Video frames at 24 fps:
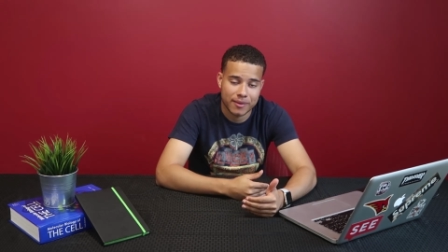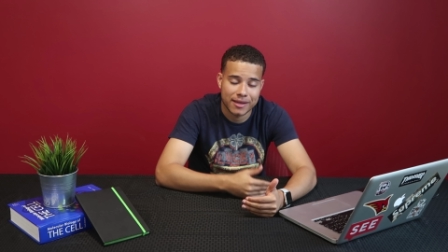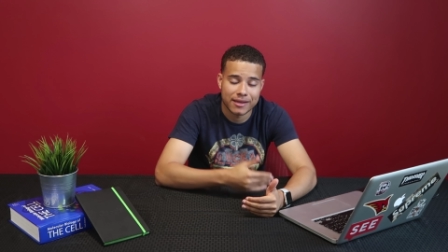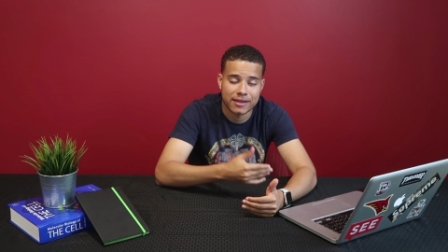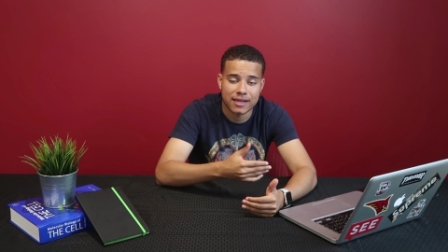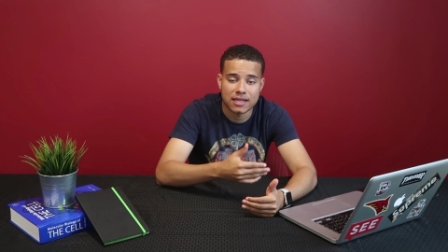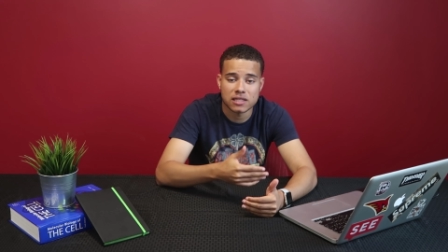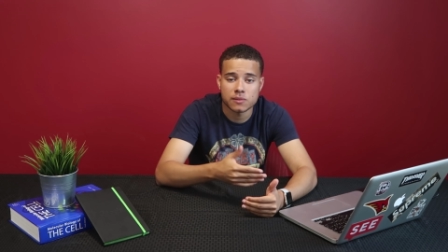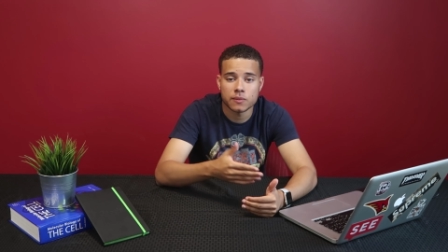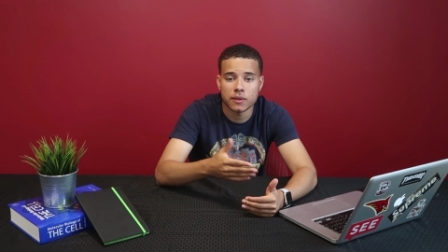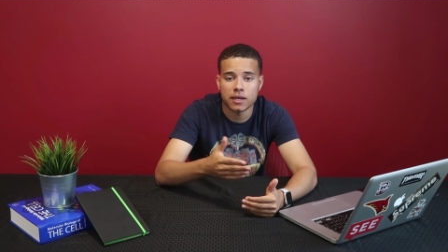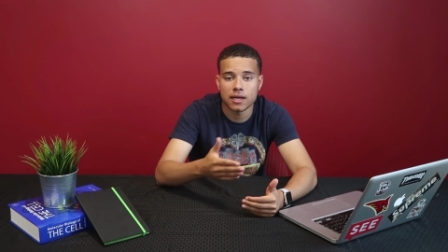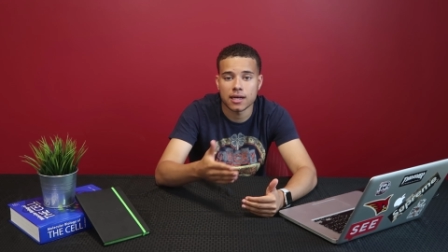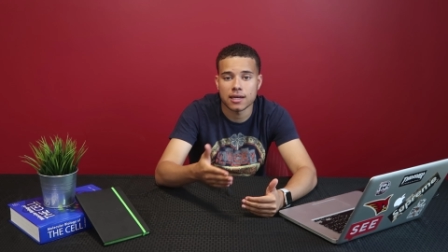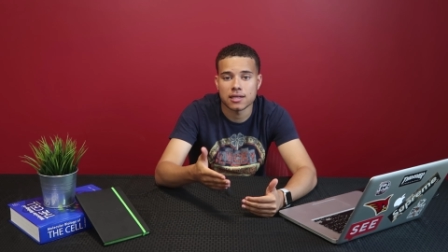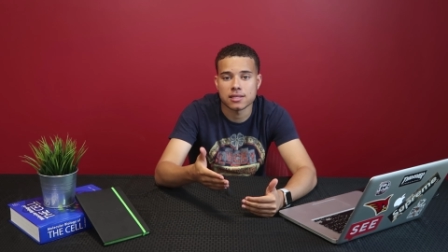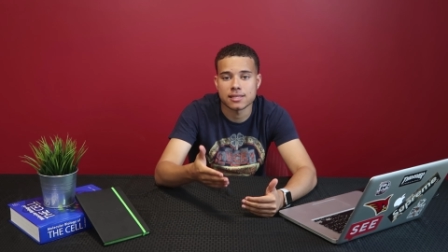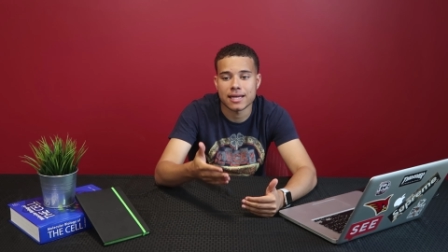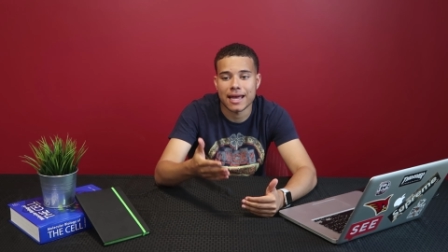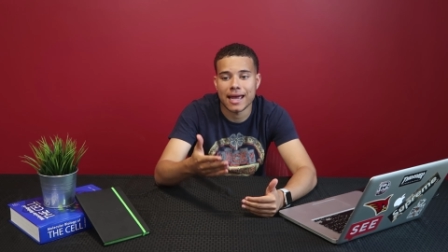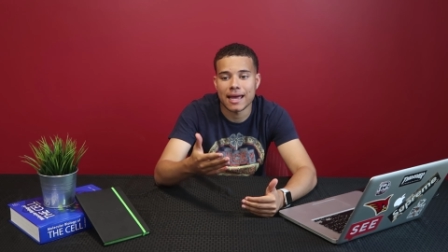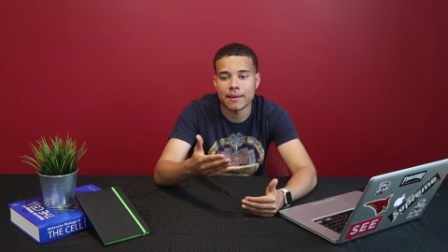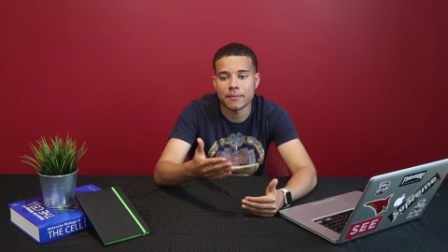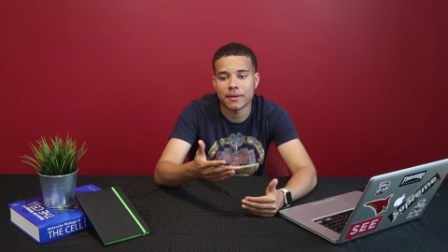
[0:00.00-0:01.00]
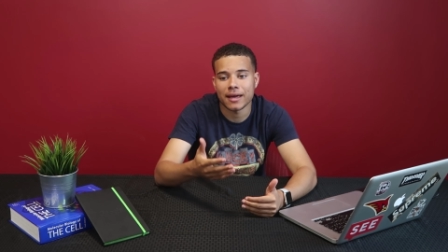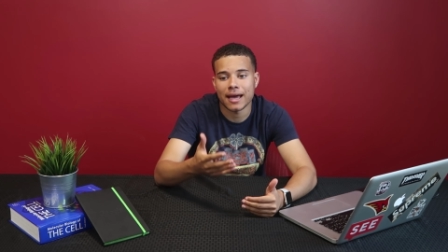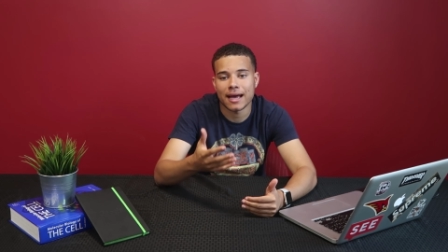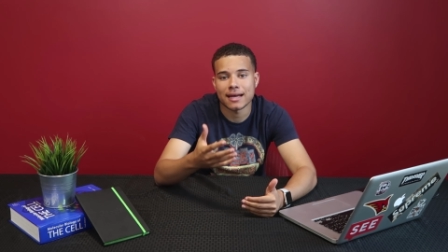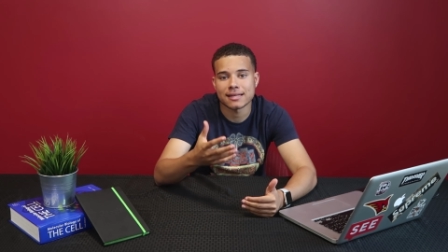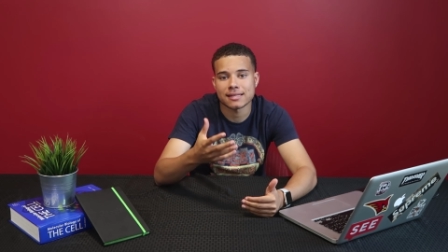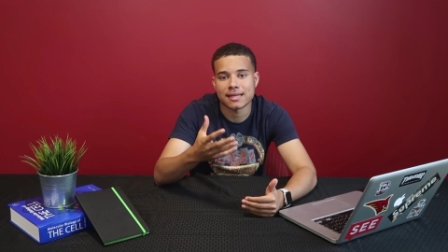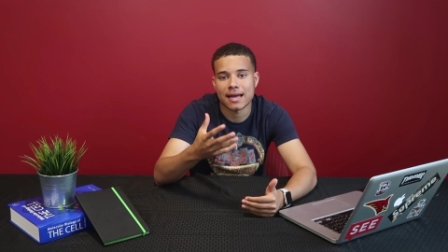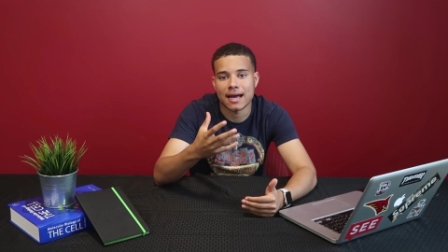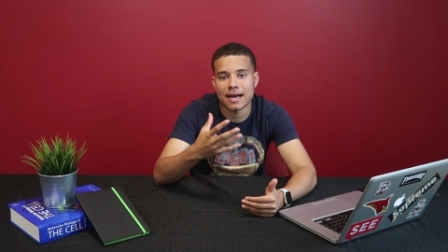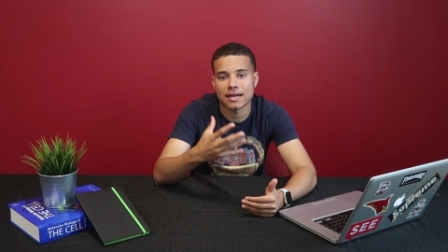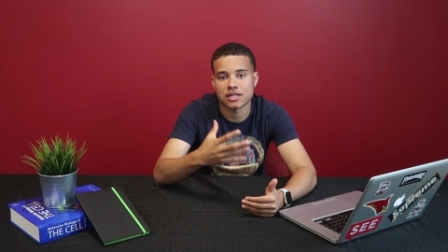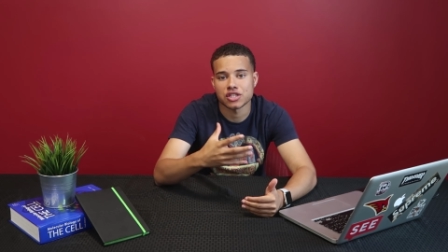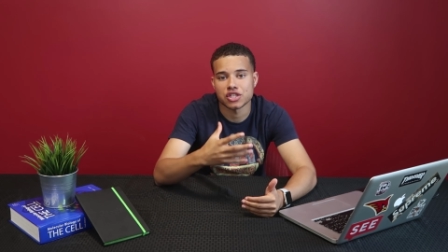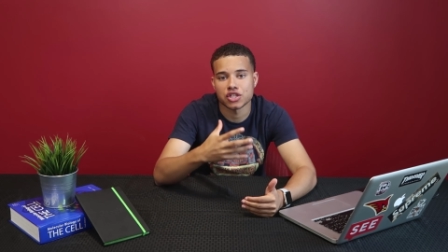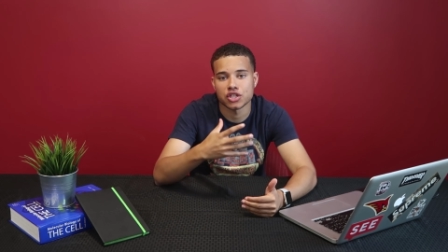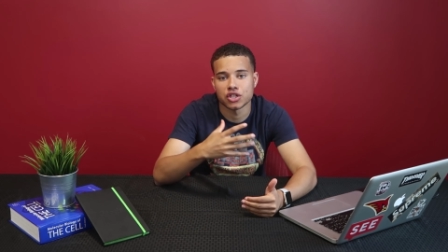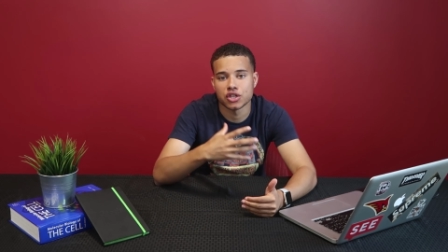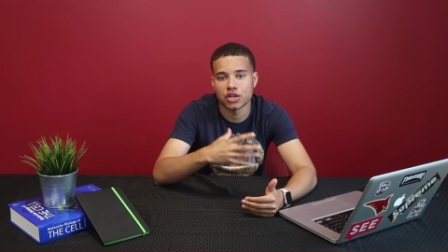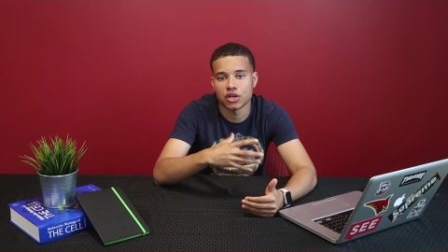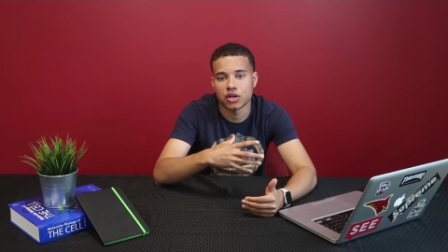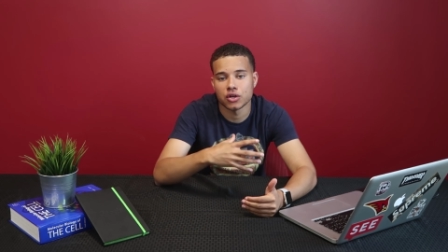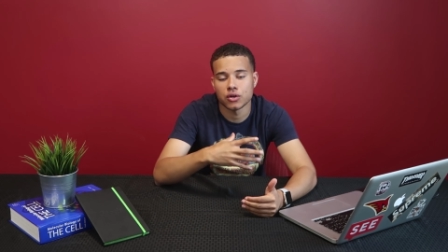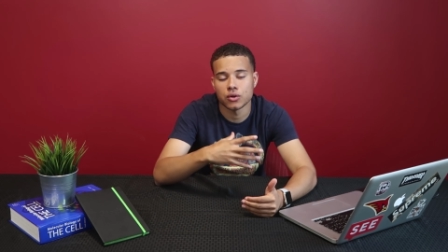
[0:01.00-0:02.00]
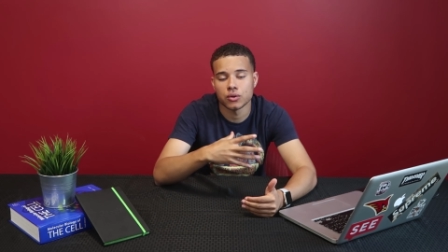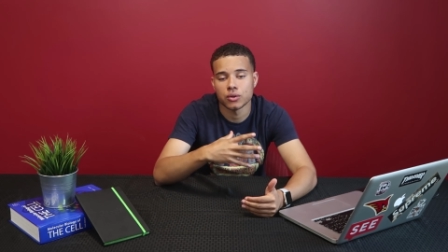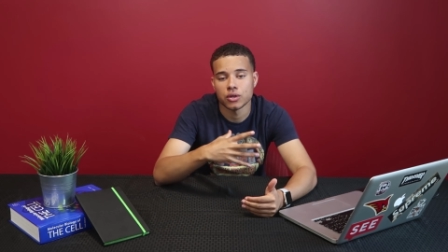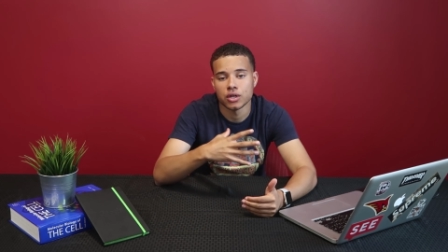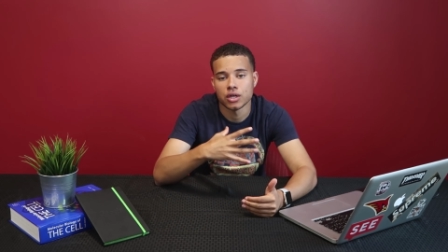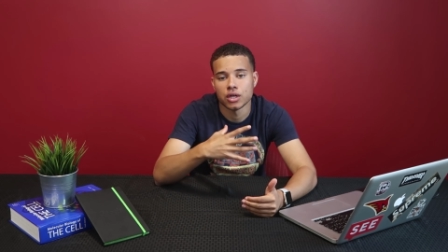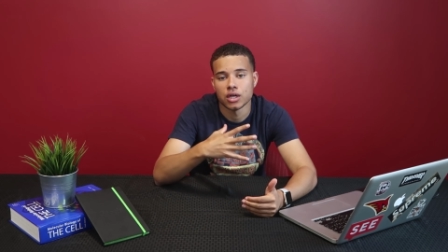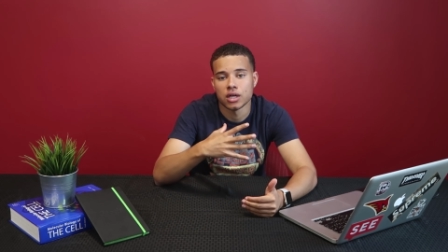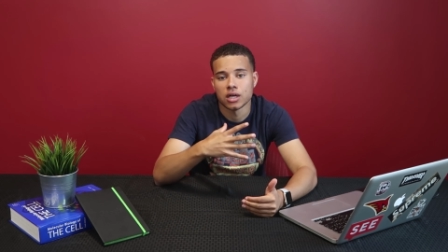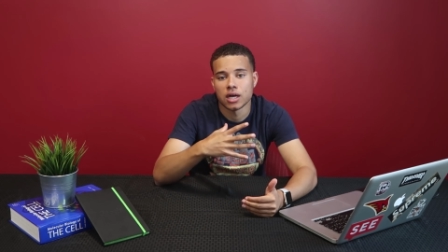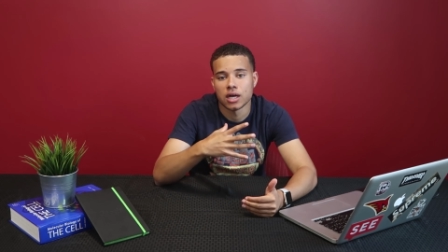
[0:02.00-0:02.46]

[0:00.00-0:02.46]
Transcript: and that's because AMCAS has to go